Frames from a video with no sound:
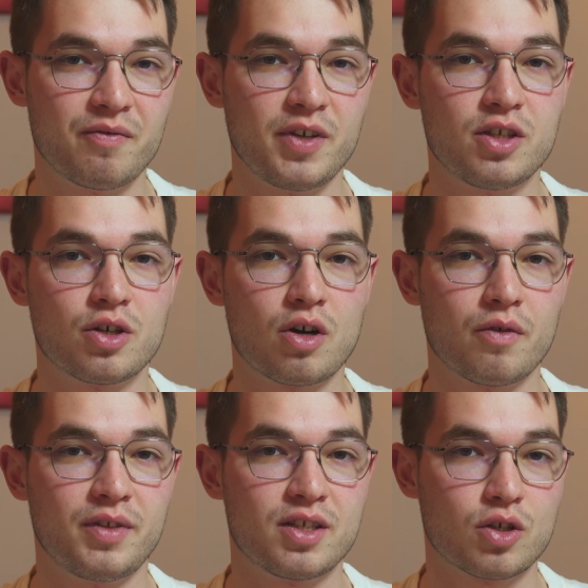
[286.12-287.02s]
feature
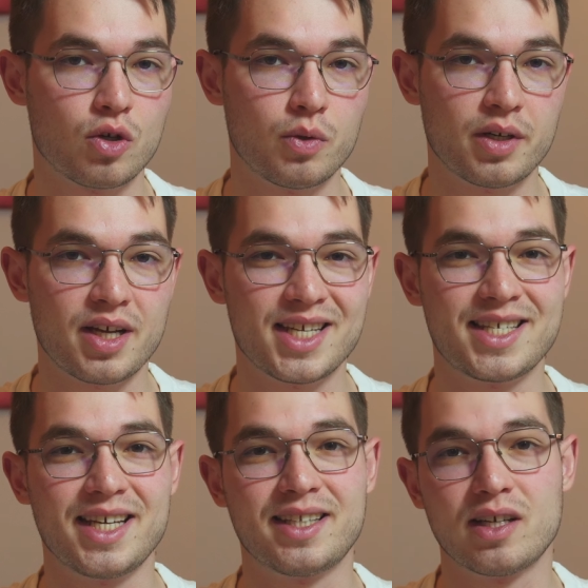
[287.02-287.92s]
of this scooter is
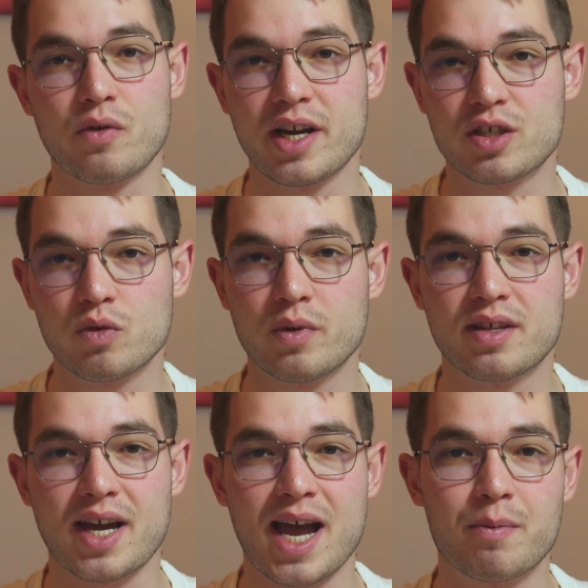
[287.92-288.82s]
the integration with
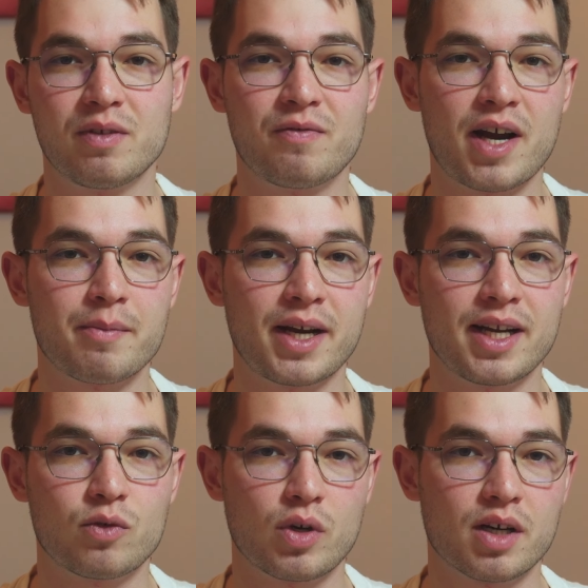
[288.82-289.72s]
the Apple FindMy
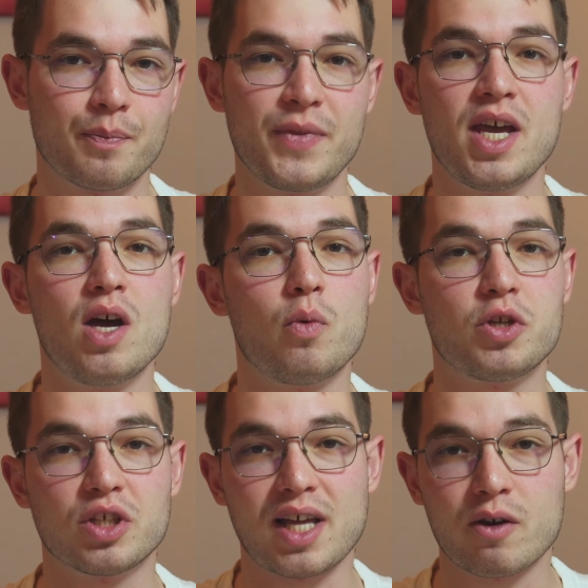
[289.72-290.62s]
network,
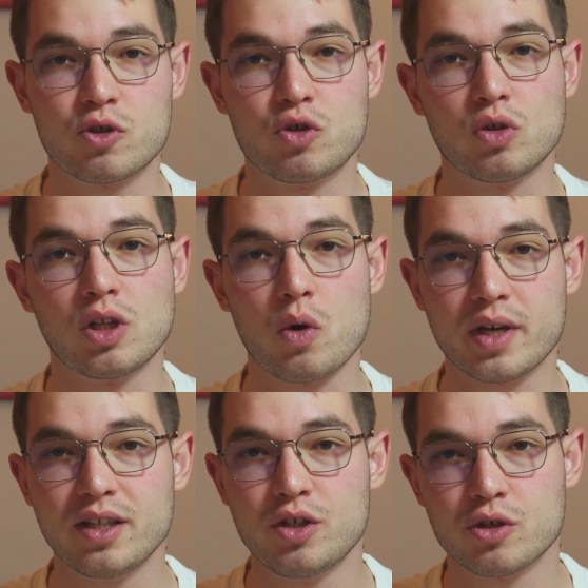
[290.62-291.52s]
which allows you to
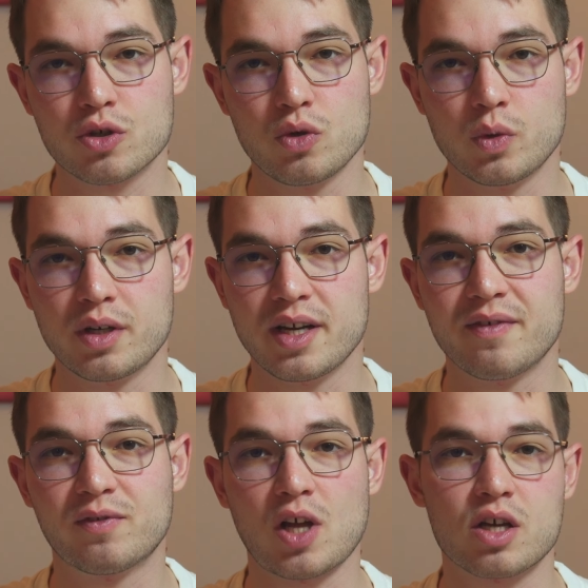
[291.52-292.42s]
locate your scooter
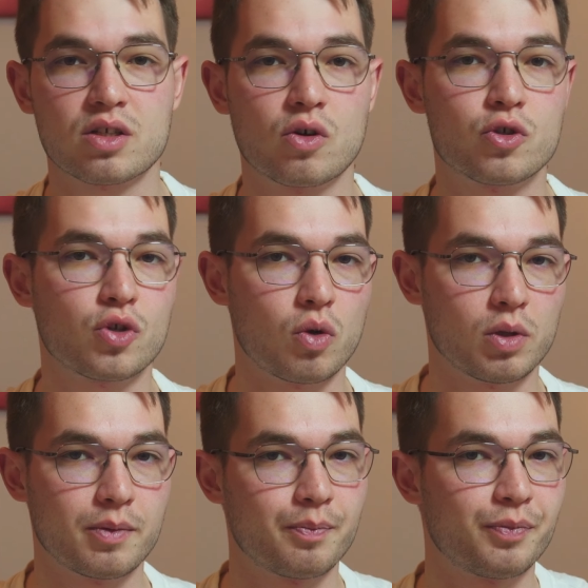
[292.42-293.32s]
if lost or
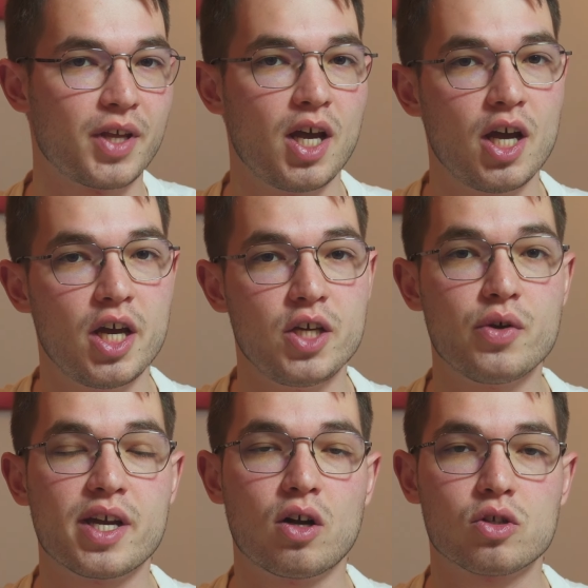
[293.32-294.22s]
stolen.
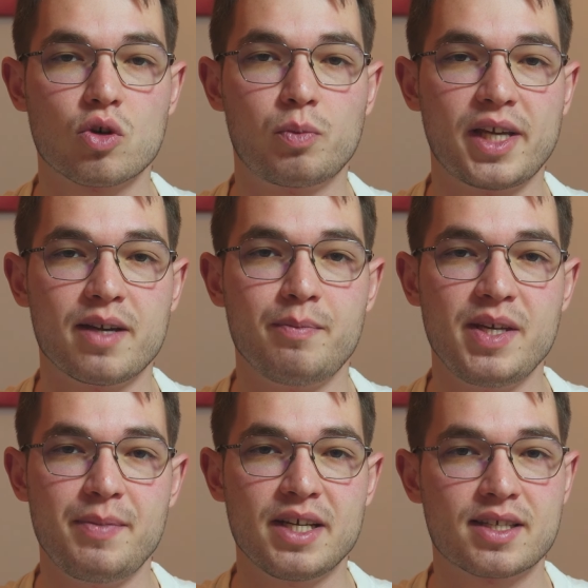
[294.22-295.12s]
You can also play a
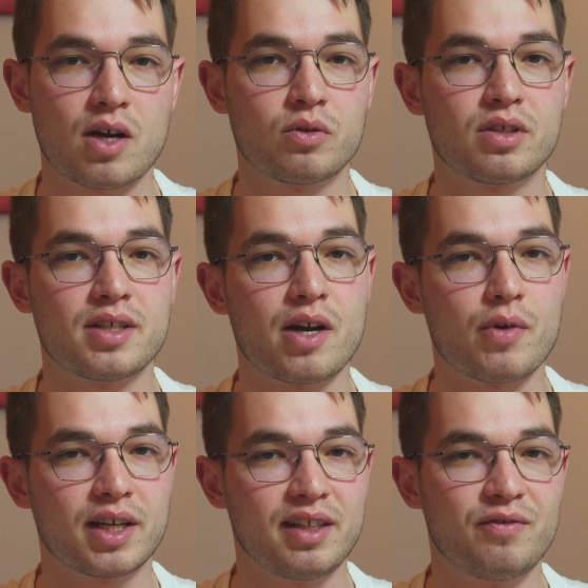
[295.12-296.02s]
beeping sound
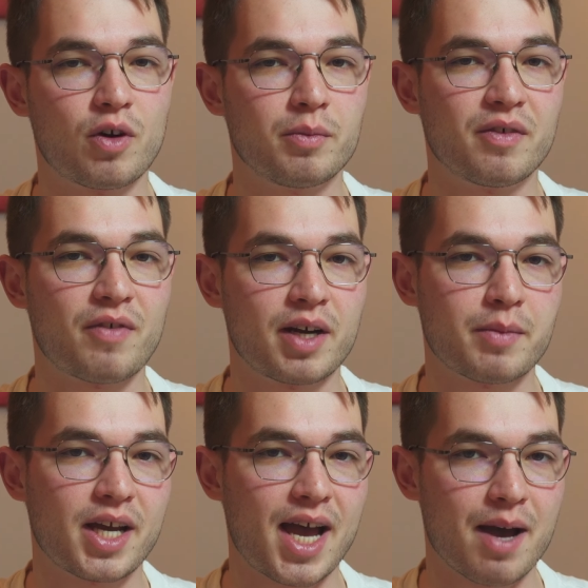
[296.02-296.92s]
directly from the
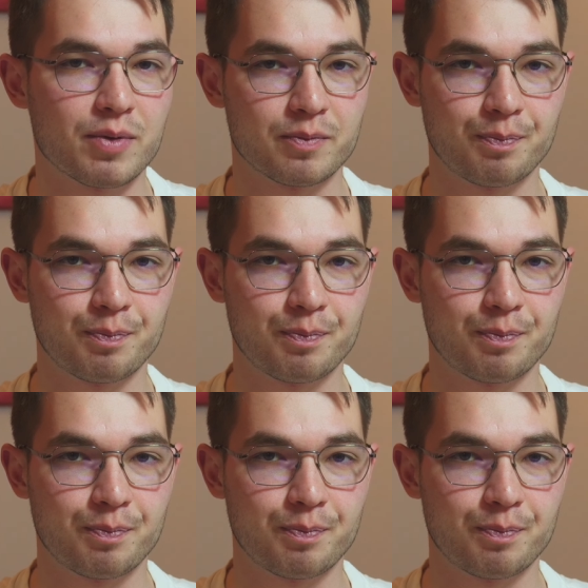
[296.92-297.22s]
FindMy app.